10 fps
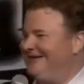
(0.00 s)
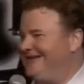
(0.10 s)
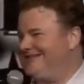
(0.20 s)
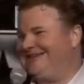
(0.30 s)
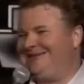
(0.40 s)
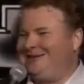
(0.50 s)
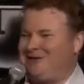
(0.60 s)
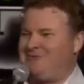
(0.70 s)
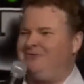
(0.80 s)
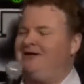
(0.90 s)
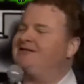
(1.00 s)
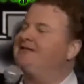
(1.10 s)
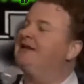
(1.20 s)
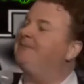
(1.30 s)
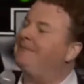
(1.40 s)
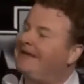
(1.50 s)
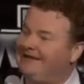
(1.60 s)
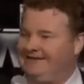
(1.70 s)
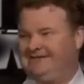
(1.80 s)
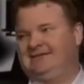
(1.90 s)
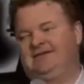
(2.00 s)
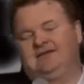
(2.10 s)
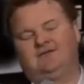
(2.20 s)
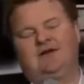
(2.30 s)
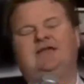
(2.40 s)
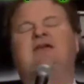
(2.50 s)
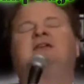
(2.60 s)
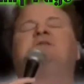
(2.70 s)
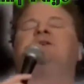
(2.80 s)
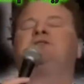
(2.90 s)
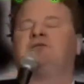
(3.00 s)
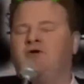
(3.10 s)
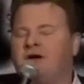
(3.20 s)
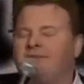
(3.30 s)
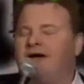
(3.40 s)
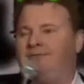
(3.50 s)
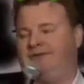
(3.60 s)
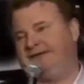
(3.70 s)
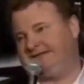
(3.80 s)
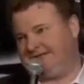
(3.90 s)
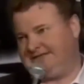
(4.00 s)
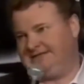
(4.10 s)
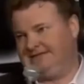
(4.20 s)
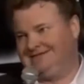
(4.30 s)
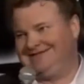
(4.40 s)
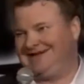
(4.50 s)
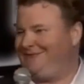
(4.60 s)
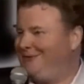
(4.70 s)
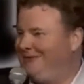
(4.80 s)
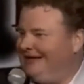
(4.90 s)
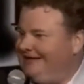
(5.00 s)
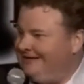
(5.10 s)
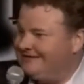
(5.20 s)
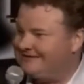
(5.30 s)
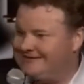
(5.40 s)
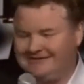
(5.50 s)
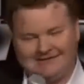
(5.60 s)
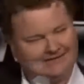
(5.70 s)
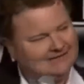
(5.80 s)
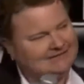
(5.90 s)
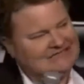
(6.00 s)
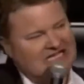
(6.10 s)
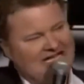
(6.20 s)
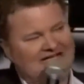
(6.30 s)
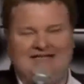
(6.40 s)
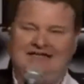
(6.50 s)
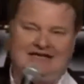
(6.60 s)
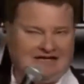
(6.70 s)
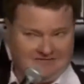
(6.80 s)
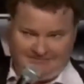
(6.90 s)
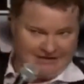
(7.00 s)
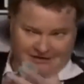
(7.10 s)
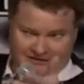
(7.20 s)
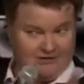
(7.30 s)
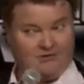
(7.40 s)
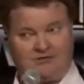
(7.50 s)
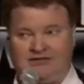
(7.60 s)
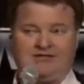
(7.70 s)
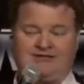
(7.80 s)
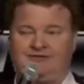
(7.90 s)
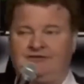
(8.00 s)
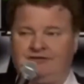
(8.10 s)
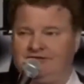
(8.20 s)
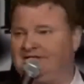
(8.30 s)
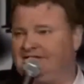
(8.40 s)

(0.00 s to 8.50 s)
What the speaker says: I said, I like your butt. She got mad. Why can't you give me a grown-up compliment? I don't even know what that is. I admire your low cholesterol.